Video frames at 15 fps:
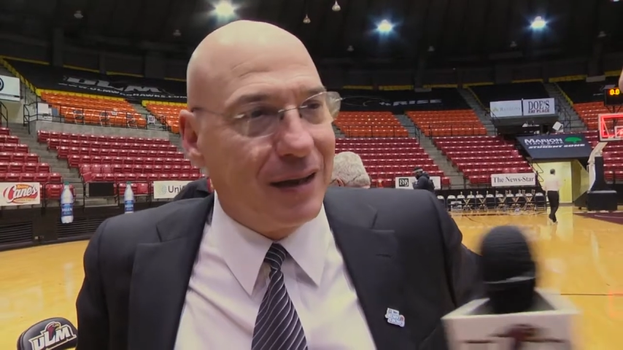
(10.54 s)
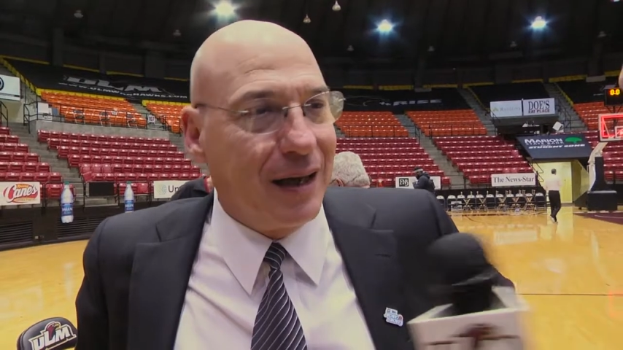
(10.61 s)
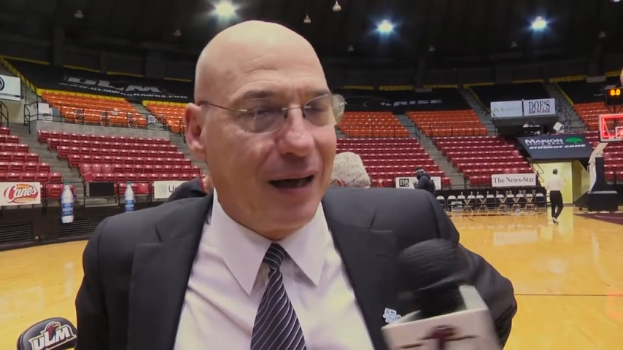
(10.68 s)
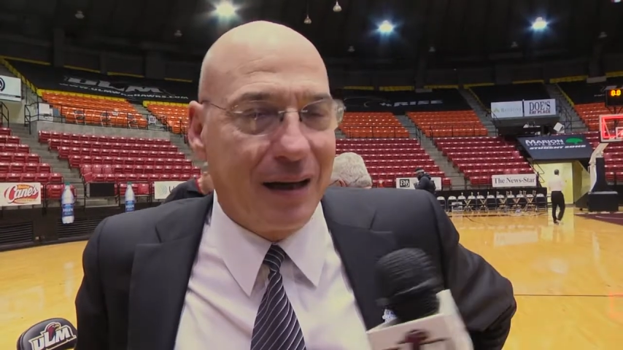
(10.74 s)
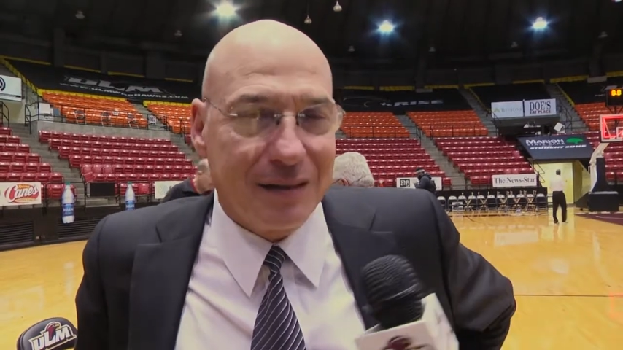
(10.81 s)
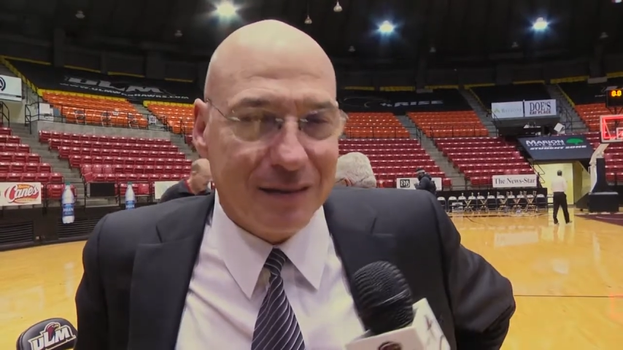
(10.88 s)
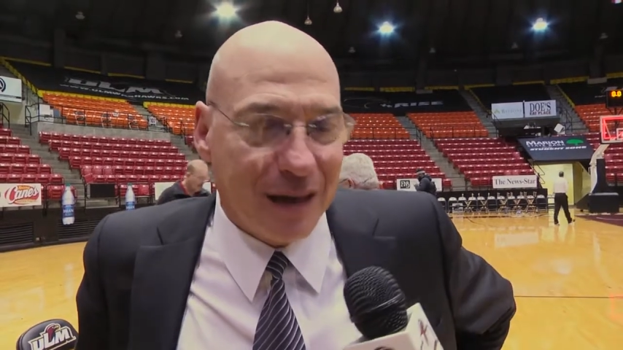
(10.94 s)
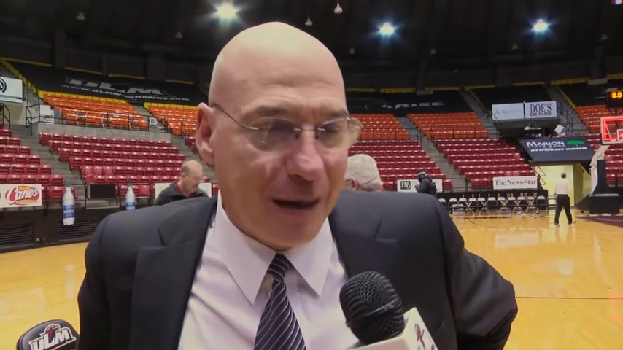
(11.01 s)

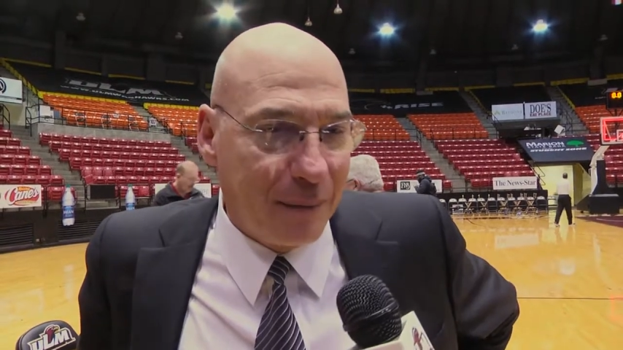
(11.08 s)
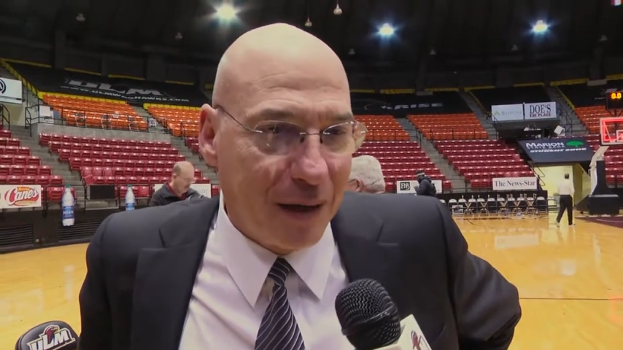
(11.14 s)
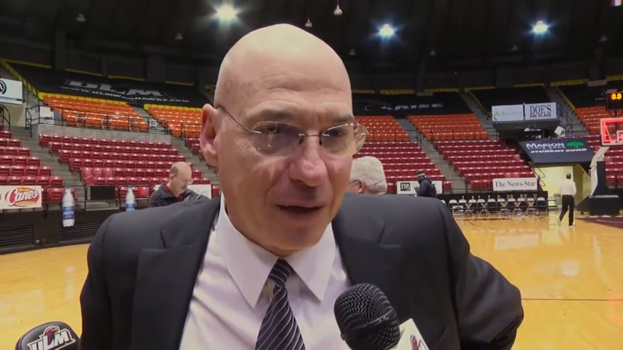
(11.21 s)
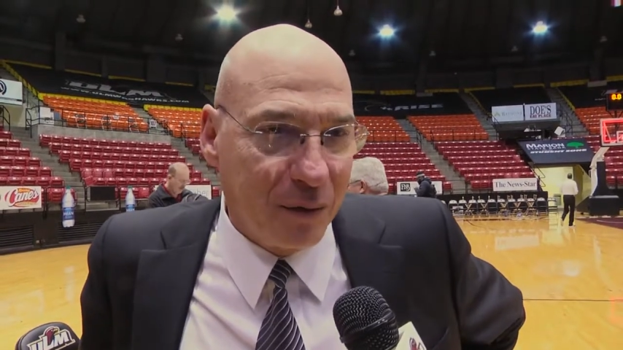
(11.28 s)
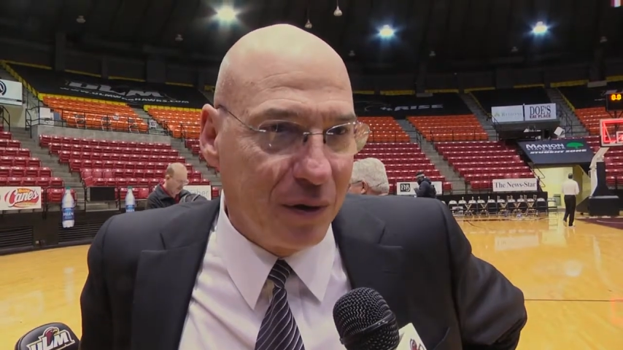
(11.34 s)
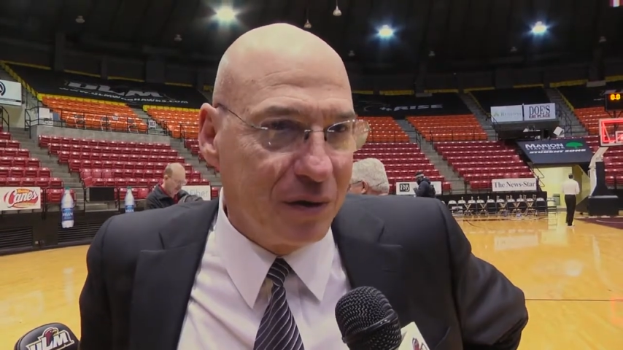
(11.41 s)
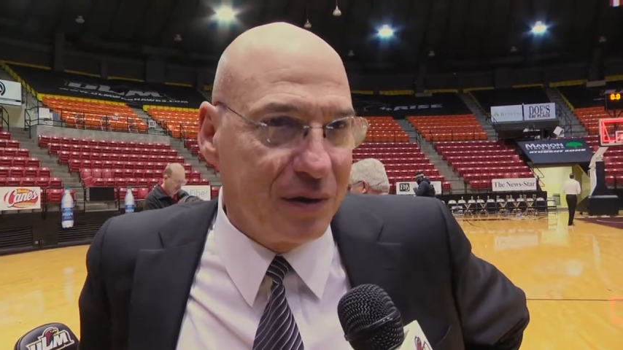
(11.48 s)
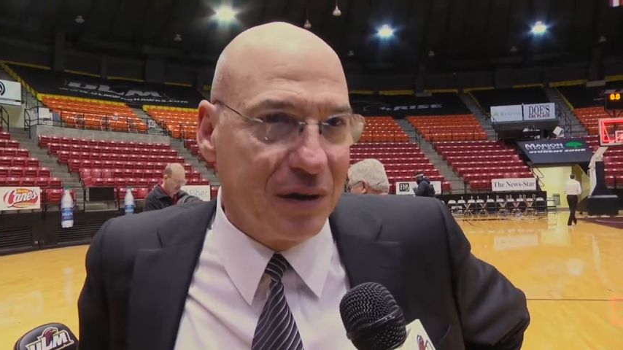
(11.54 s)
Yes, I
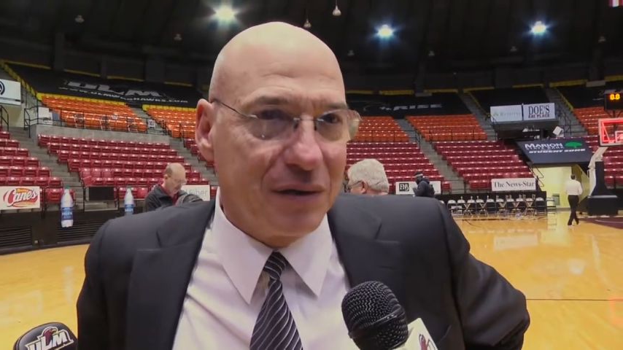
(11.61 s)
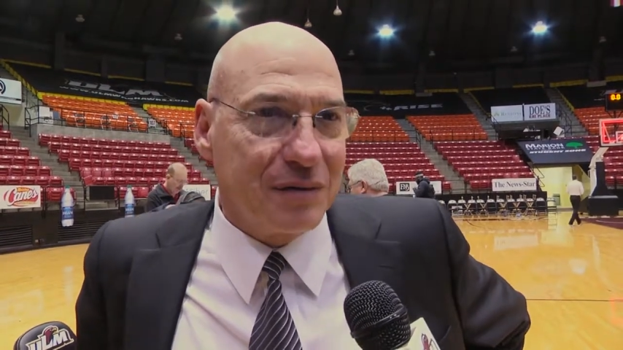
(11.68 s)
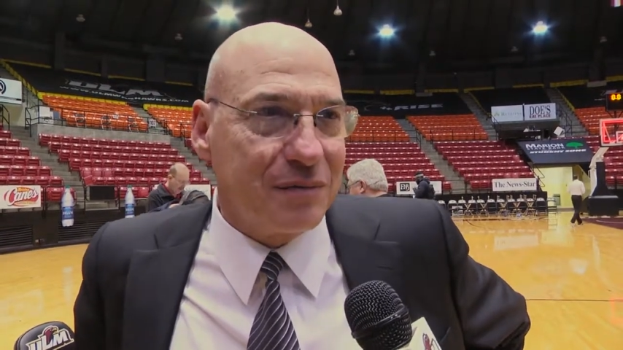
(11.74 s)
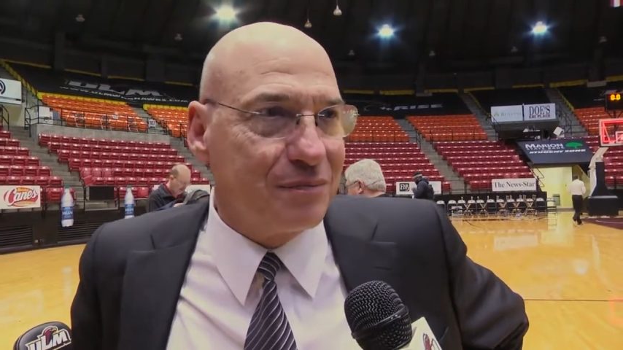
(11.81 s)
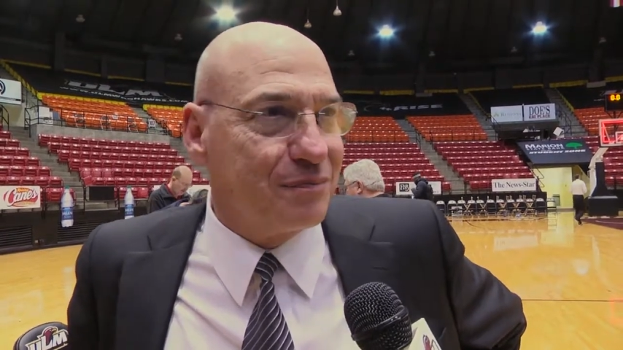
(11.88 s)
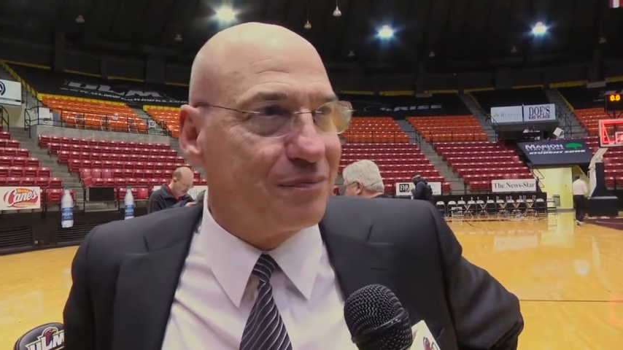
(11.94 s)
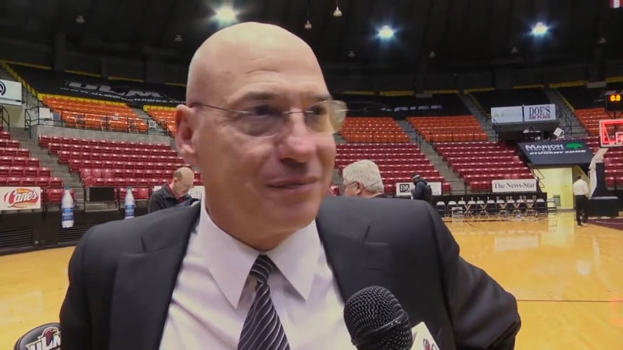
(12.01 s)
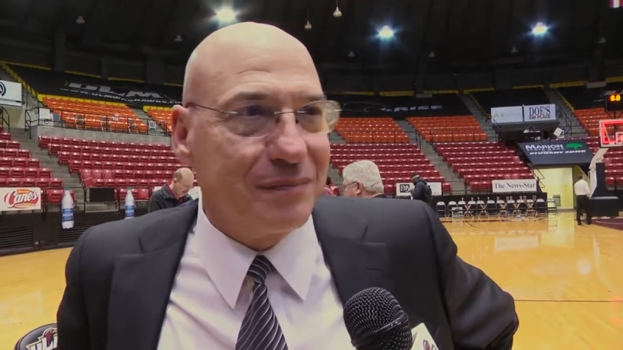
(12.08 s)
mean, we're
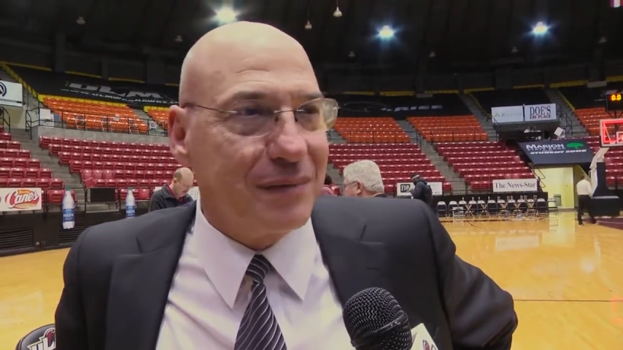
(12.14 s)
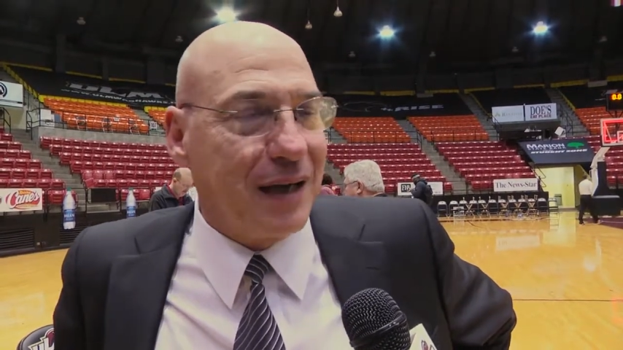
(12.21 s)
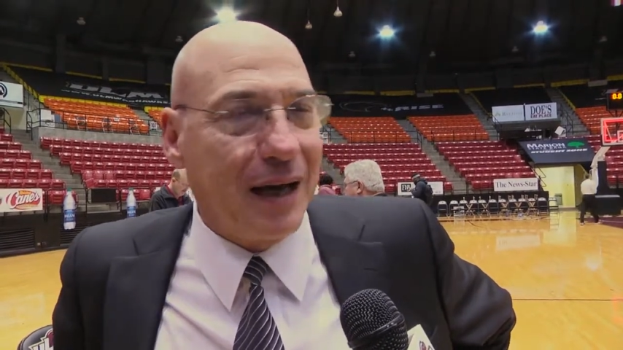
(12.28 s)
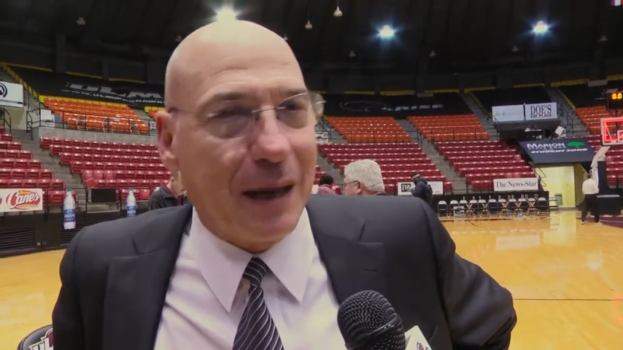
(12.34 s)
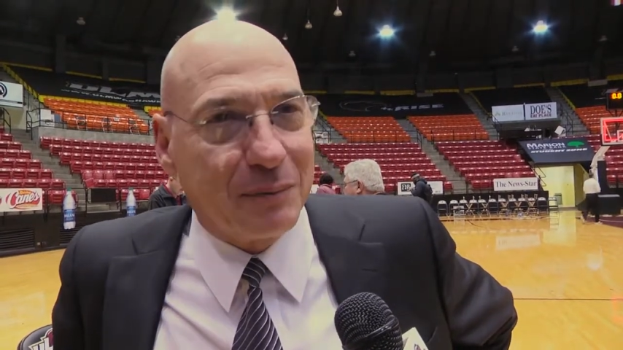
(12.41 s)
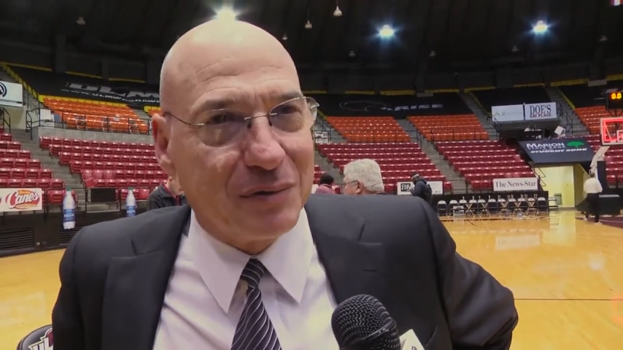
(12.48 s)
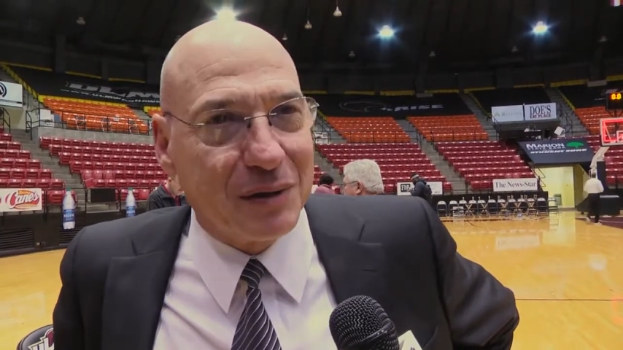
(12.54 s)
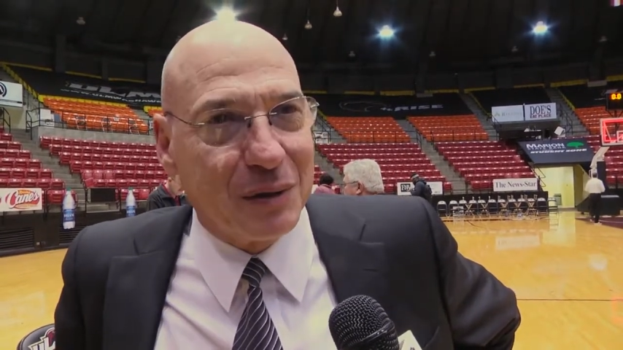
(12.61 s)
just
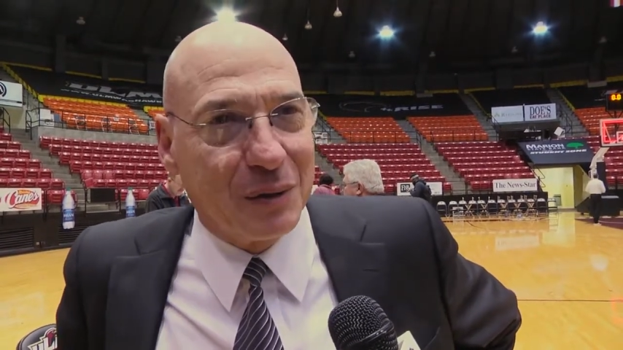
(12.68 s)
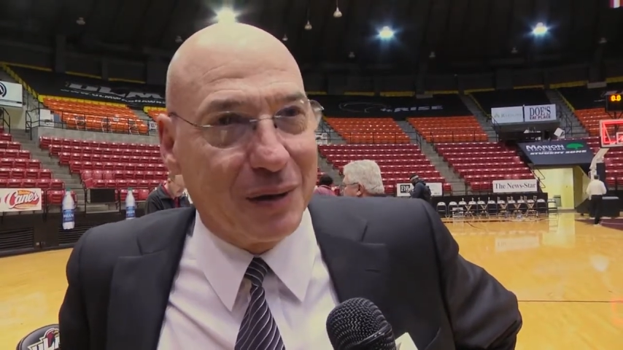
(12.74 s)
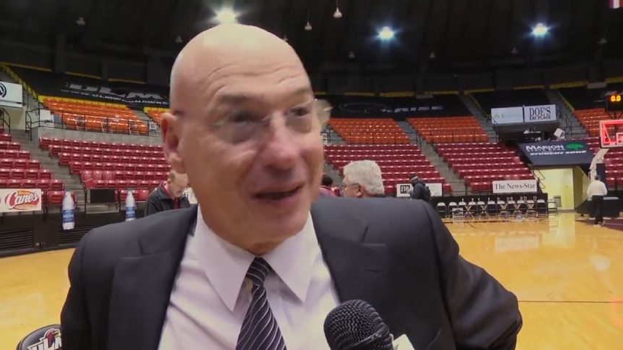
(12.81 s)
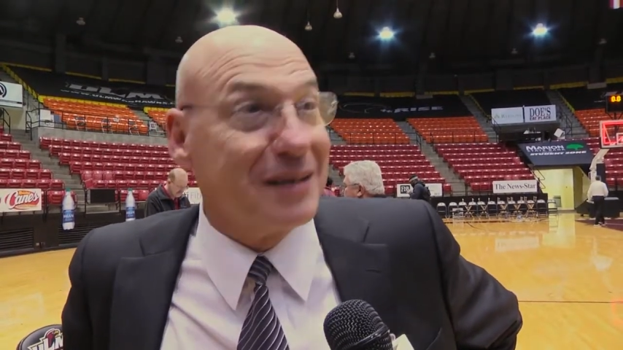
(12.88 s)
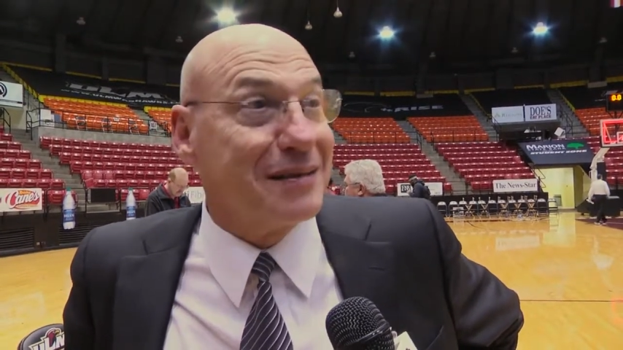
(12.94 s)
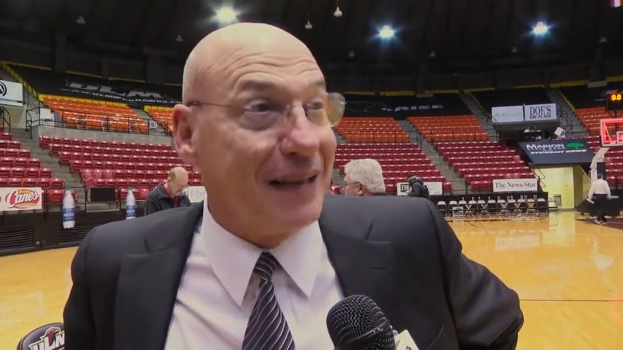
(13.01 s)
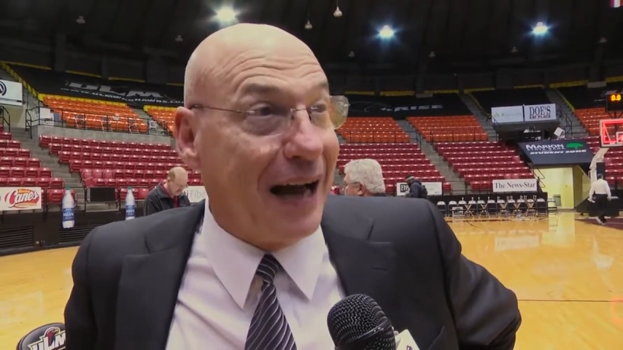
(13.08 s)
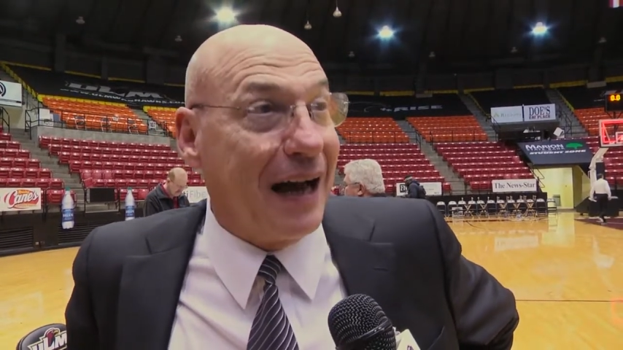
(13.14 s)
absolutely
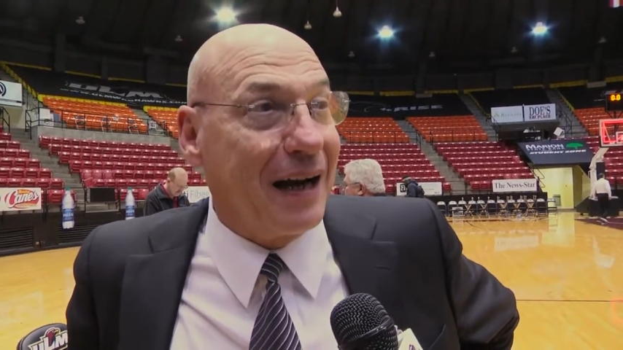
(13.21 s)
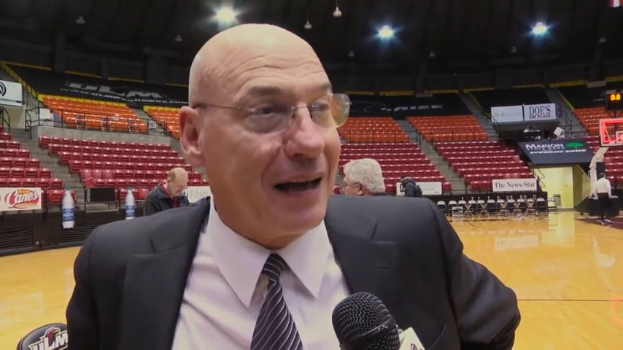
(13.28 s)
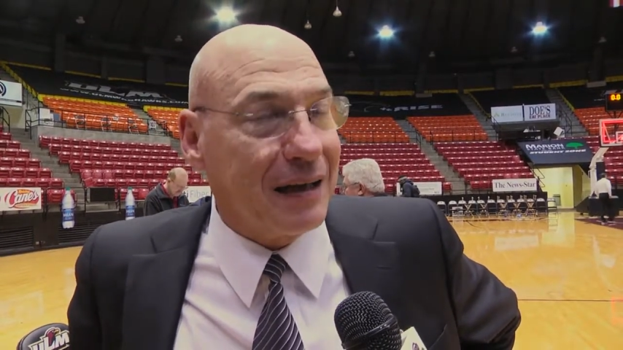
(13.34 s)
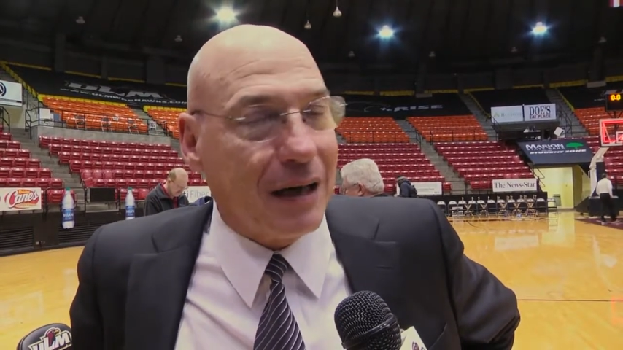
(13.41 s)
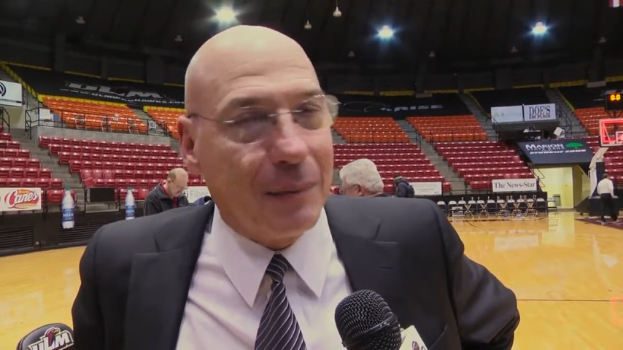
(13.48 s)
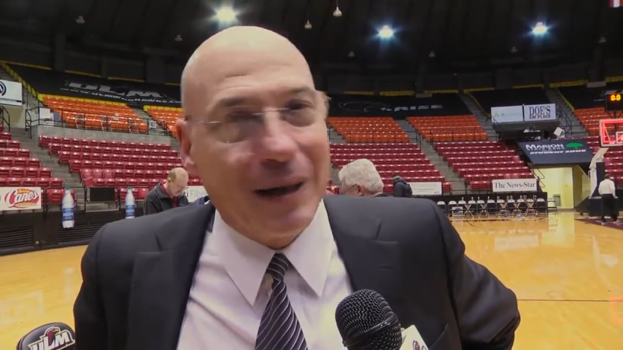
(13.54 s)
ecstatic.